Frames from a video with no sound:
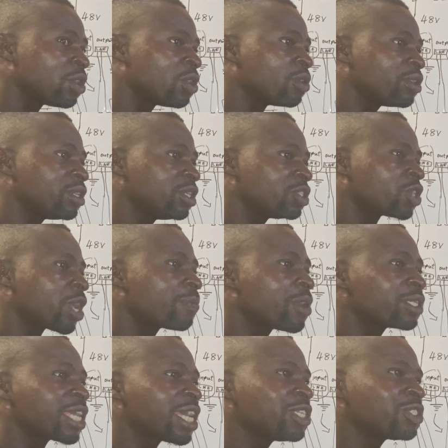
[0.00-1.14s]
Oh, some people
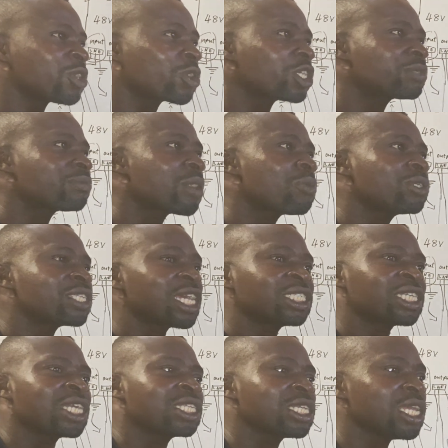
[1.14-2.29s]
will tell you, some customer will start
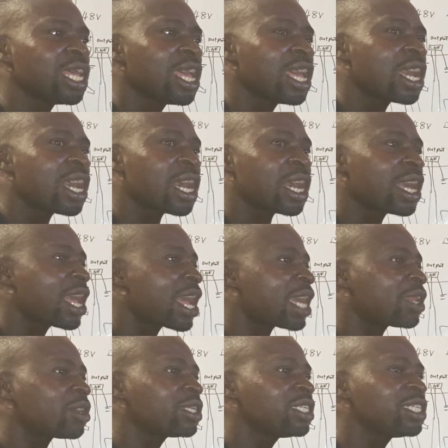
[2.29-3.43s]
shouting, I
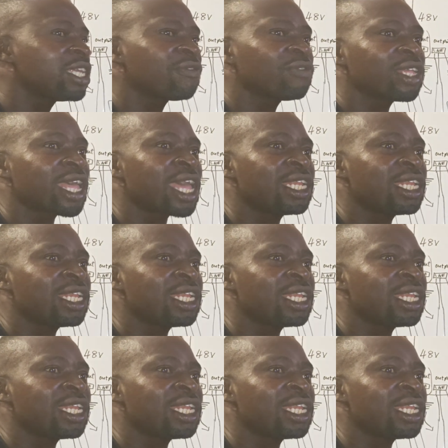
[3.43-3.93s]
don't need AVS.